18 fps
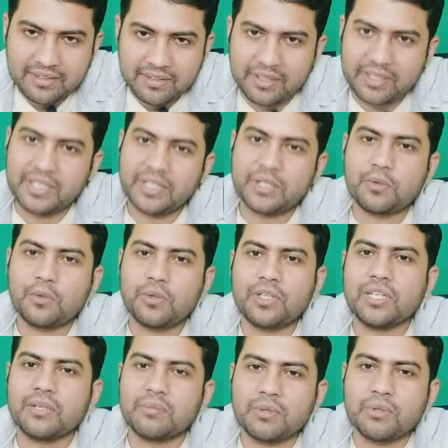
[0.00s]
or it could
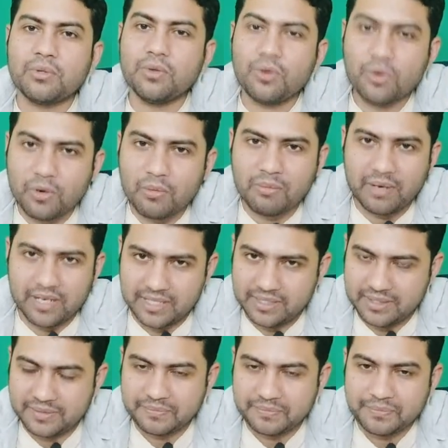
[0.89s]
give you low mark.
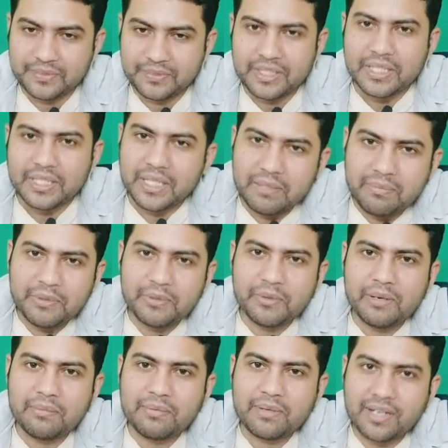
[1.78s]
If you
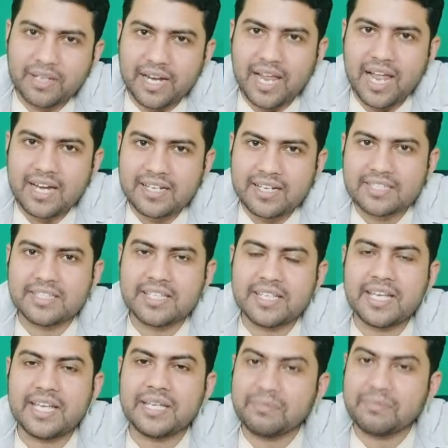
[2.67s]
have cracked
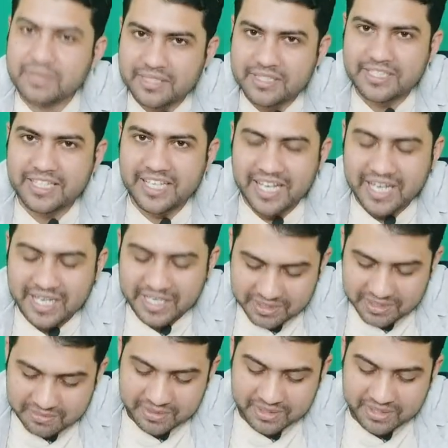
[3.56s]

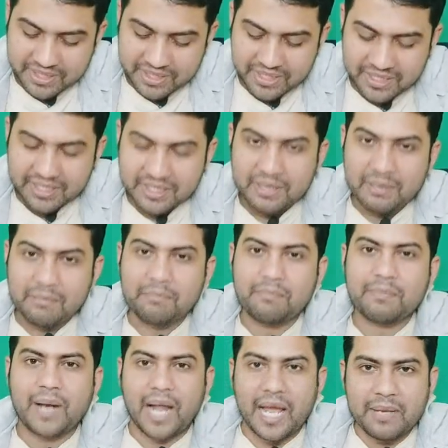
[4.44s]
JIBCI,
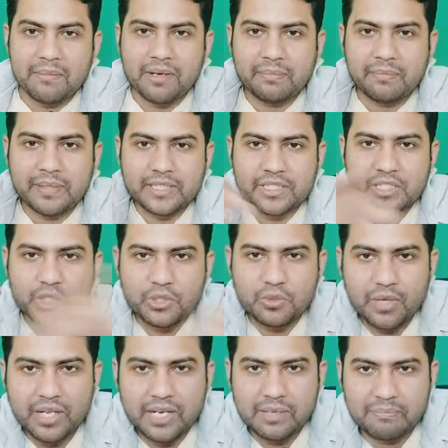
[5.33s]
prima facie you
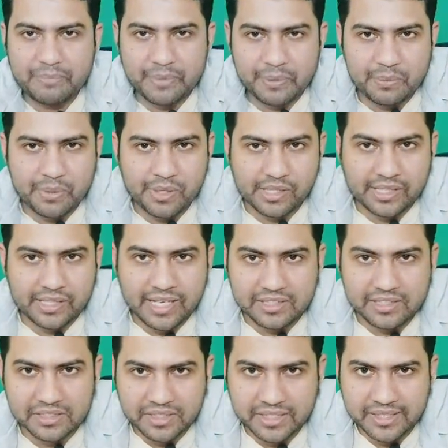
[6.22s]
are a preferred
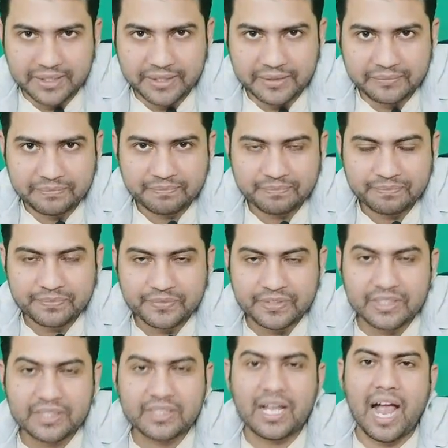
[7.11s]
candidate,
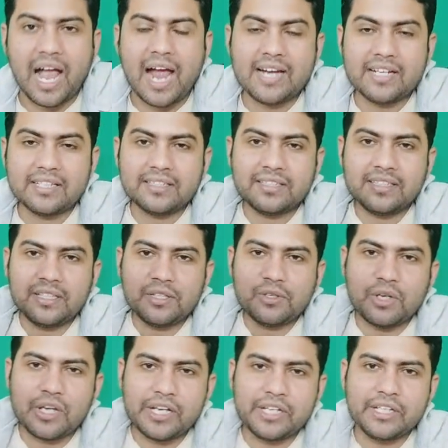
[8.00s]
and the
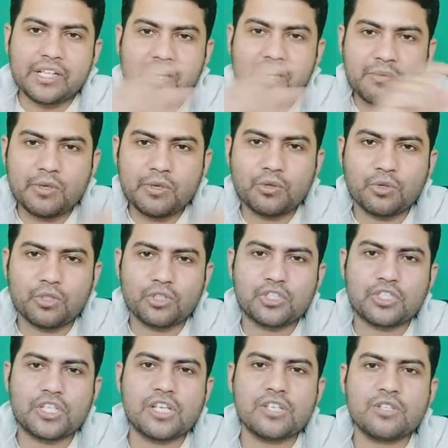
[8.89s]
interview
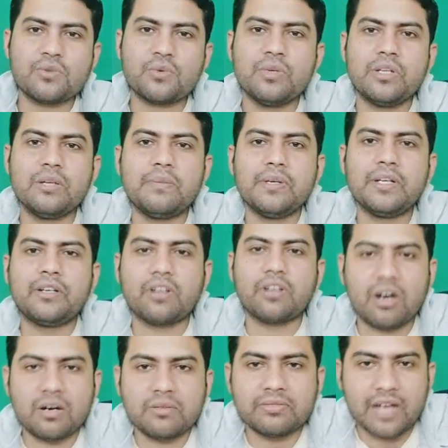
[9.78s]
questions will be
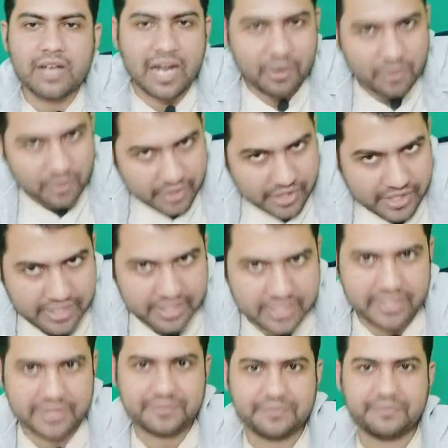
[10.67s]
tough accordingly.